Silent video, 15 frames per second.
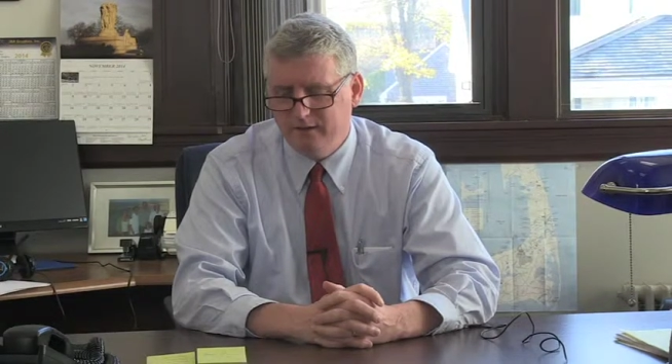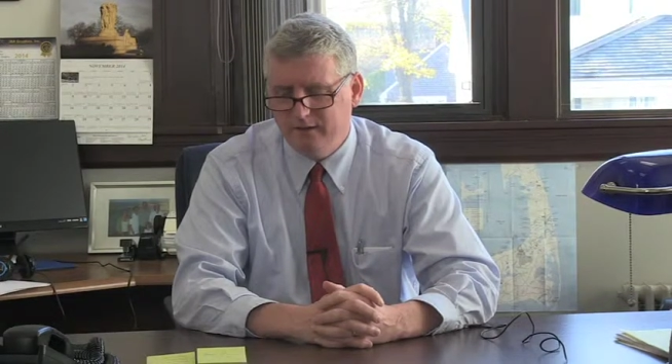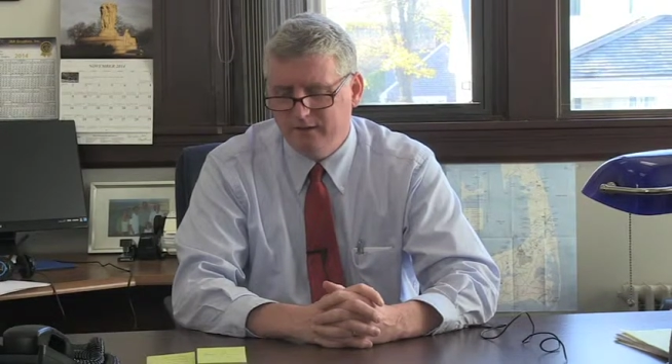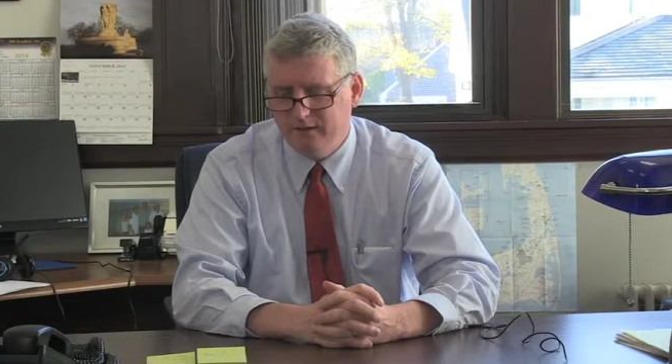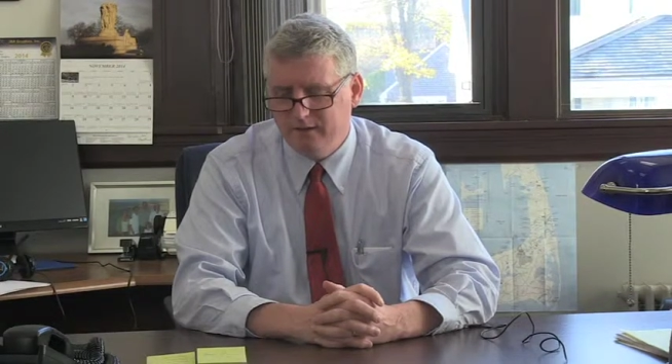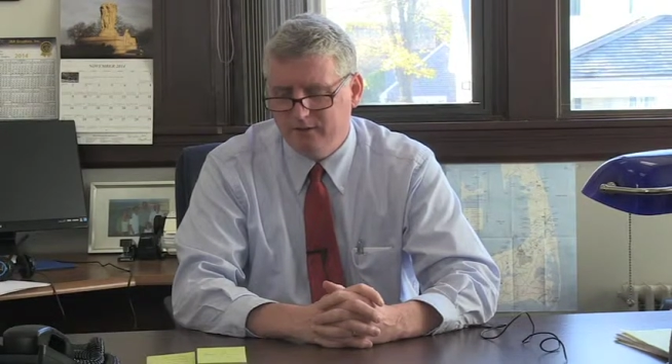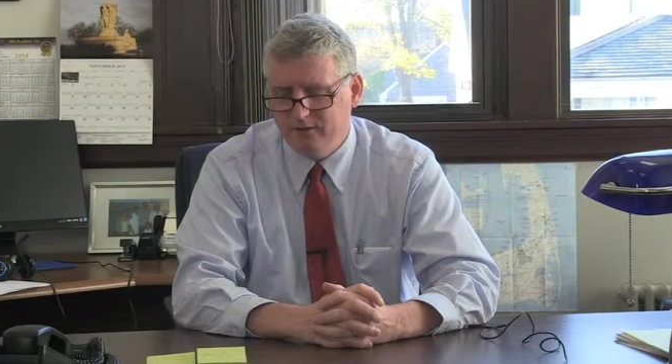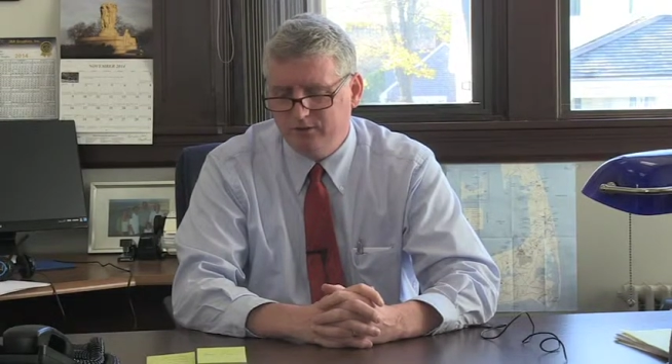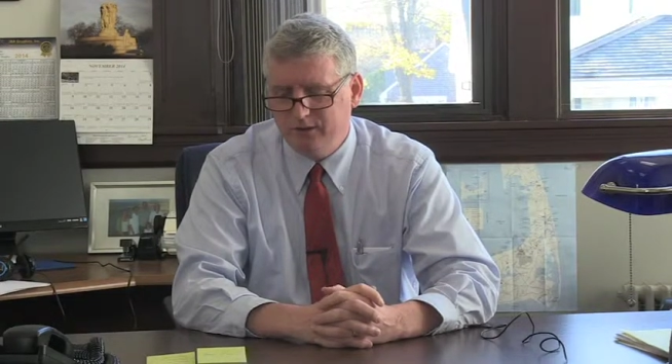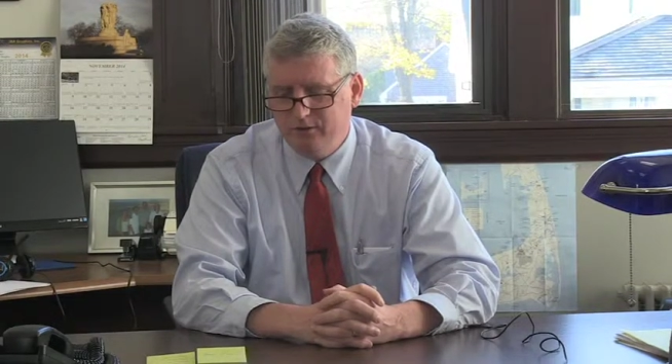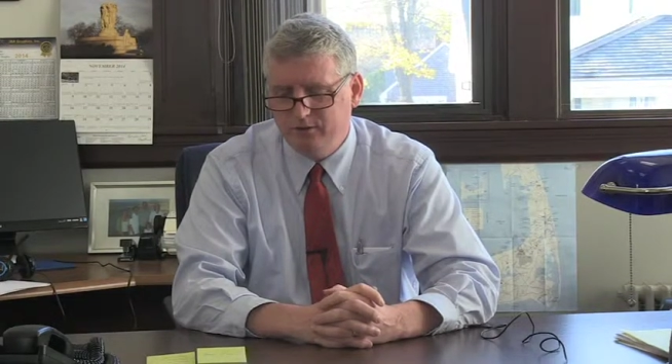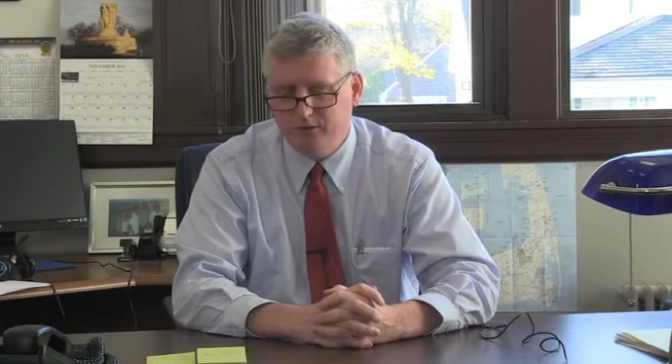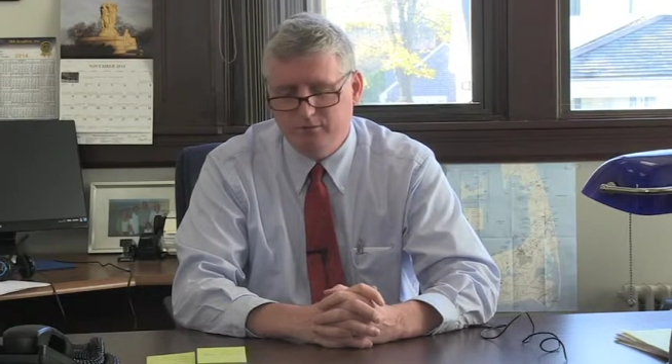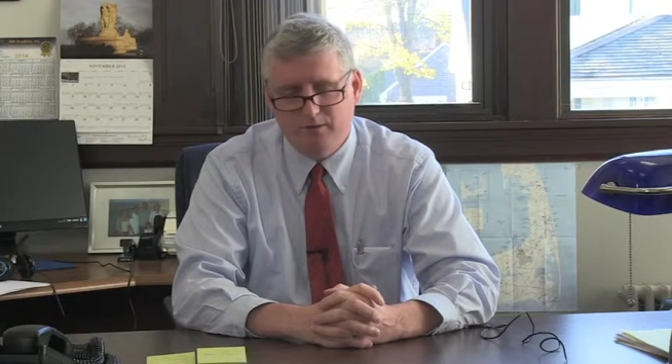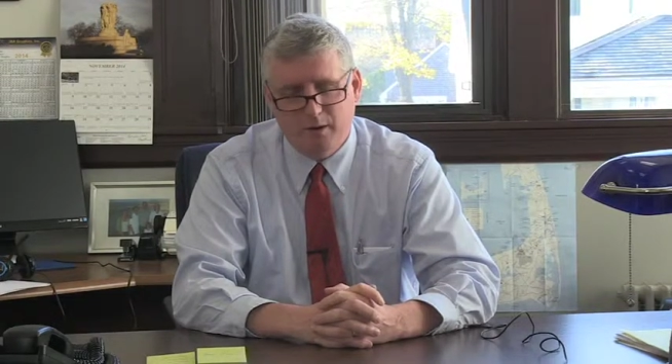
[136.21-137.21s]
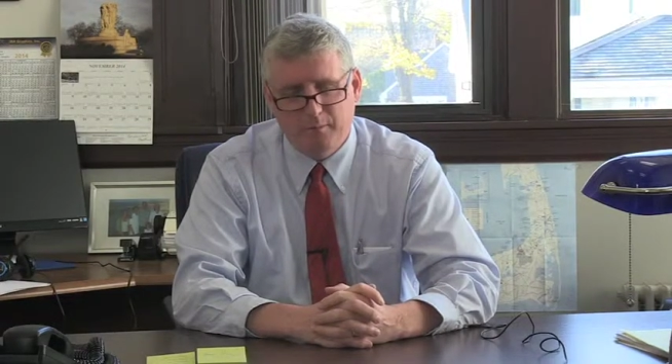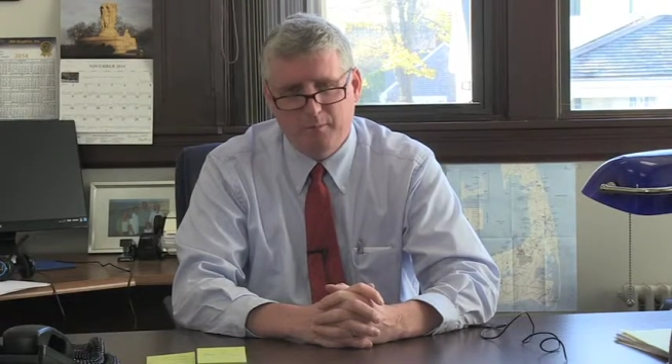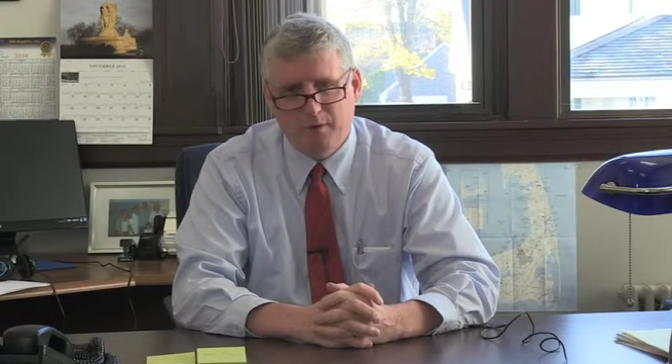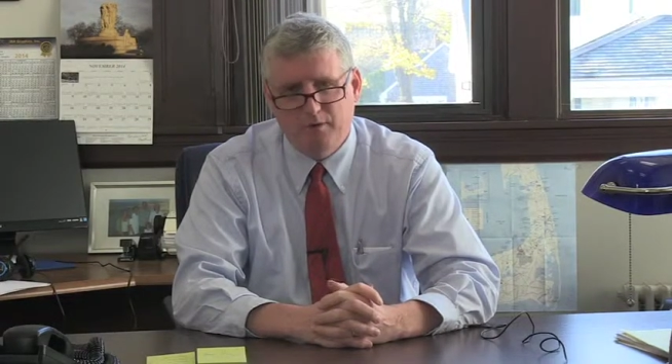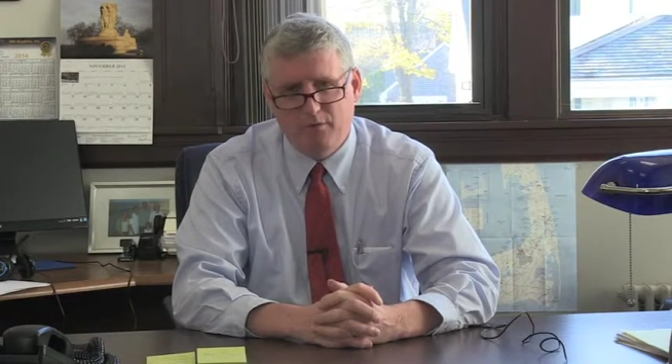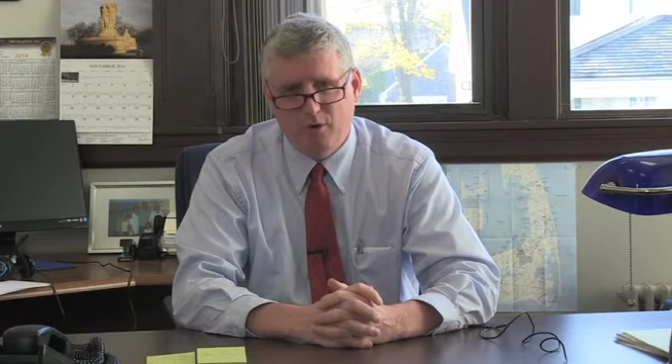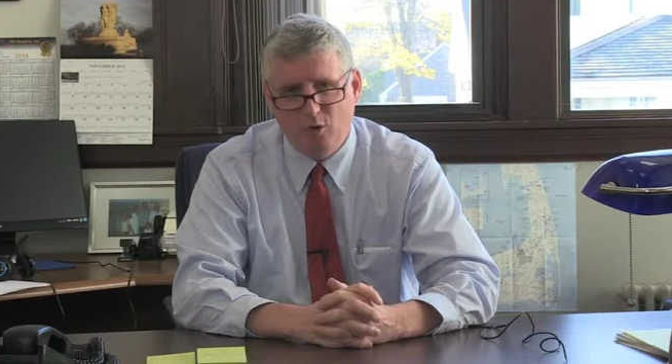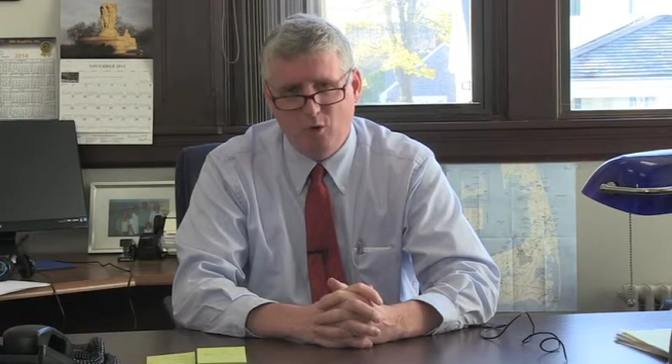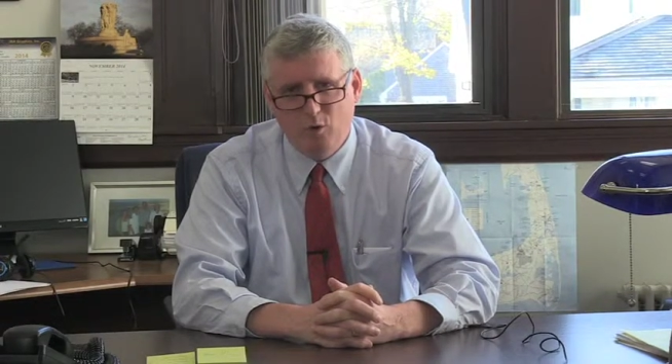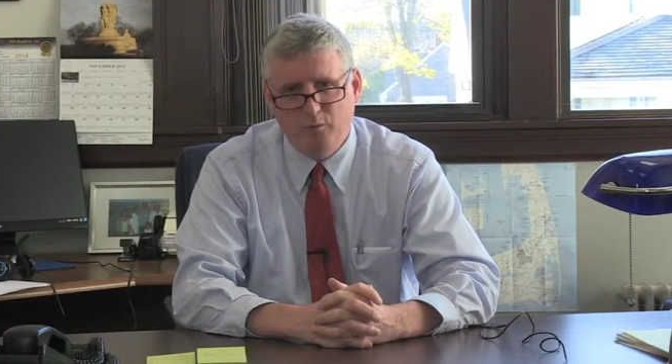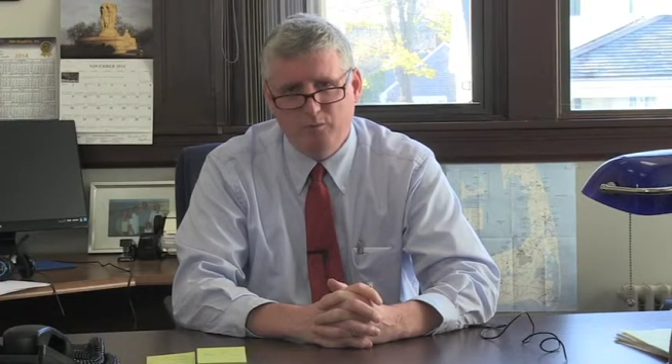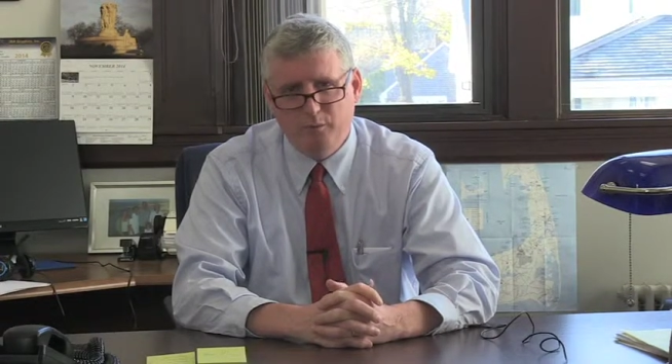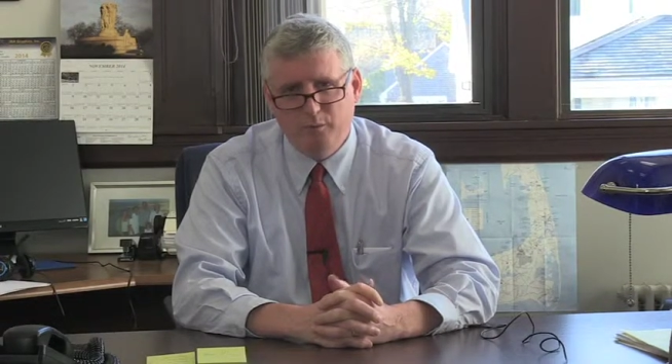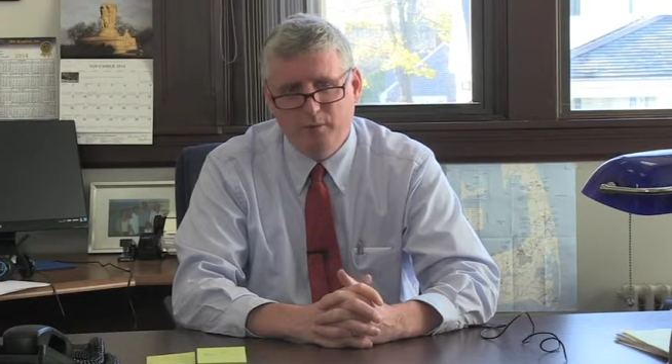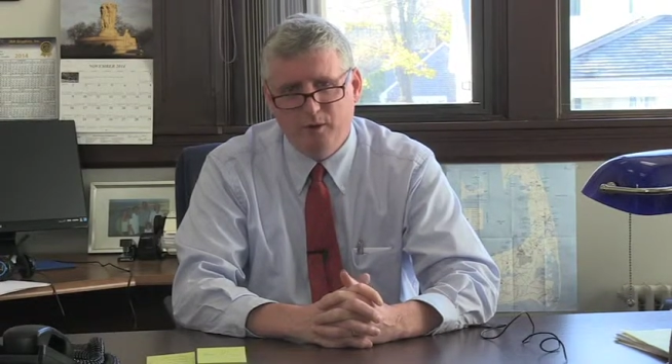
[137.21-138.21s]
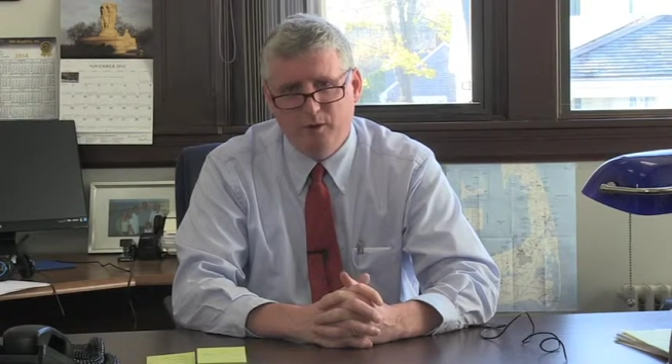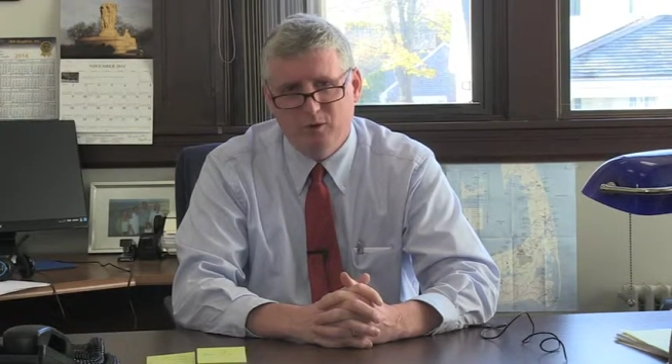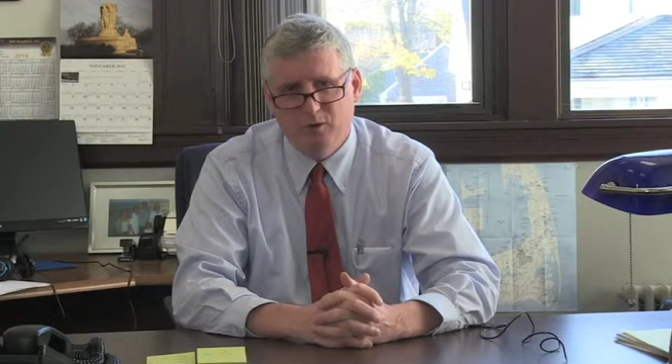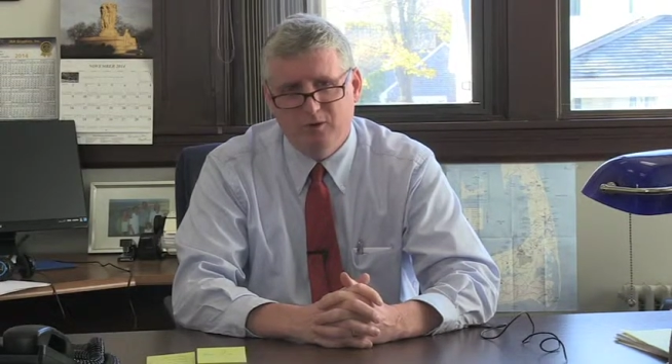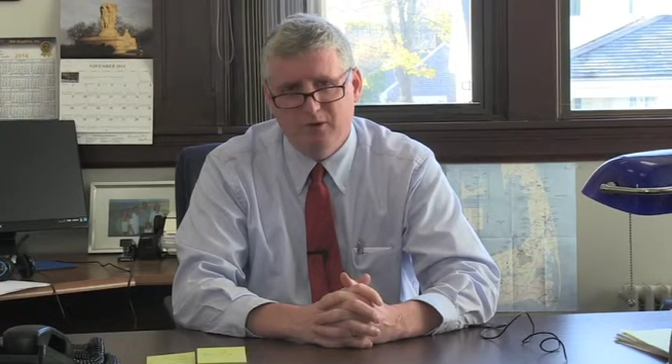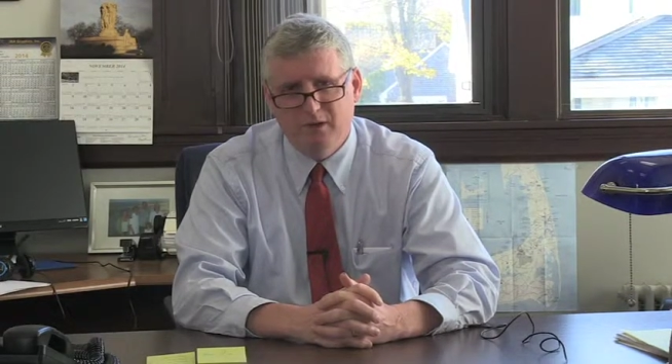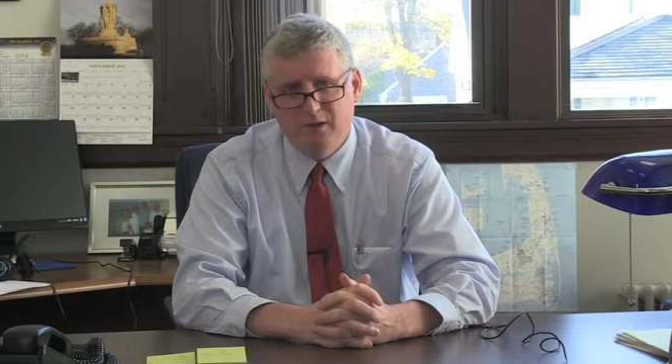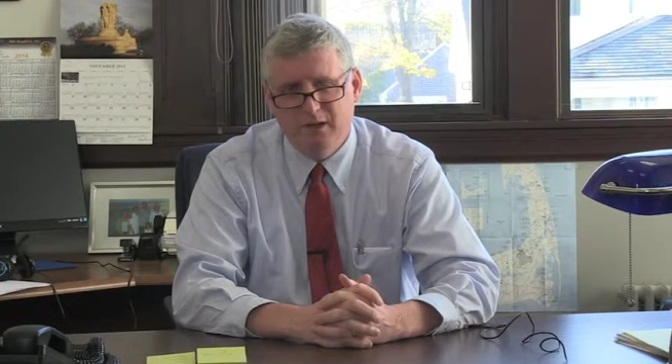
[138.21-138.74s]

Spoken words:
an extensive number of homes built,